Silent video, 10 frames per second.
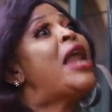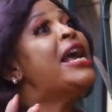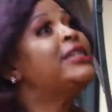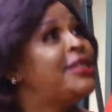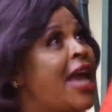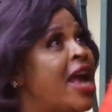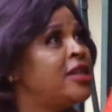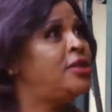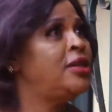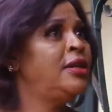How will I
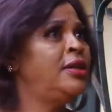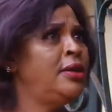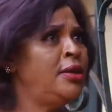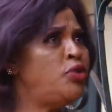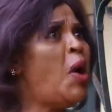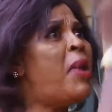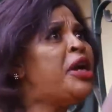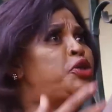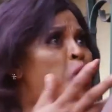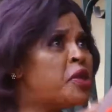change? You are
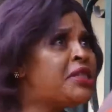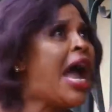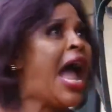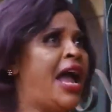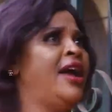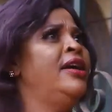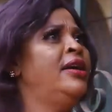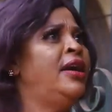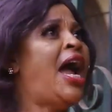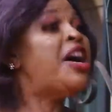my daughter.
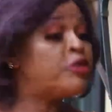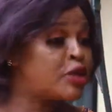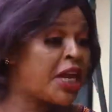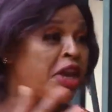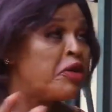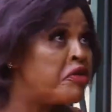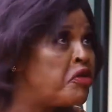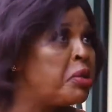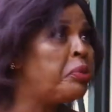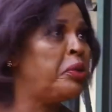I have to take care
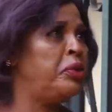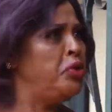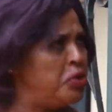of you people.